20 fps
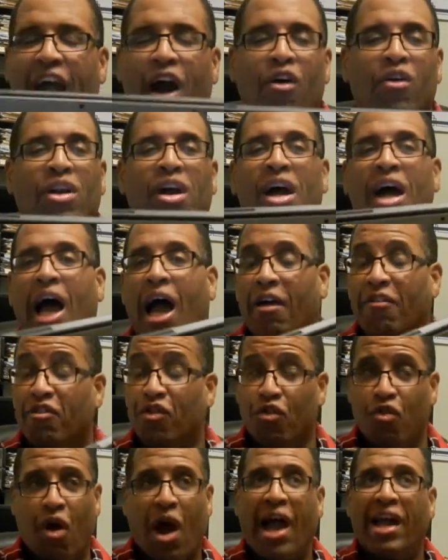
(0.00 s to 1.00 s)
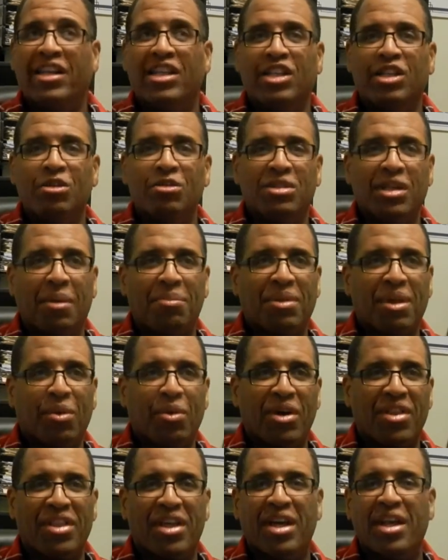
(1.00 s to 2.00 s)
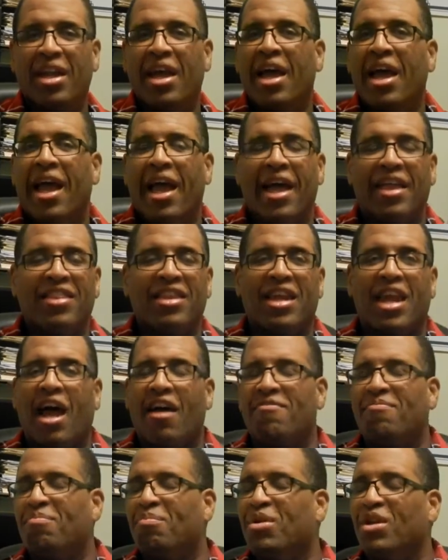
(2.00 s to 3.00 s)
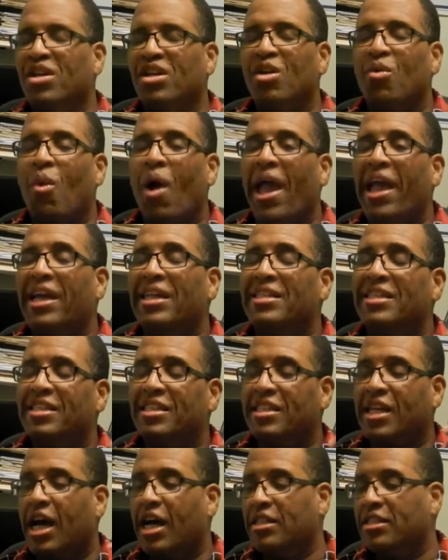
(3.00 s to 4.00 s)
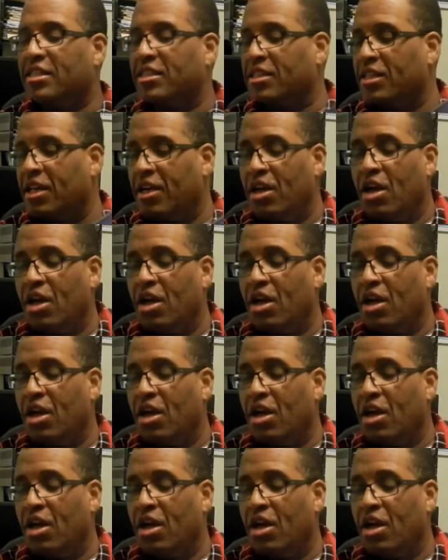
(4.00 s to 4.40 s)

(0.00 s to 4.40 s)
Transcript: out, I've tried to do something with it, and then I've put it away in disgust.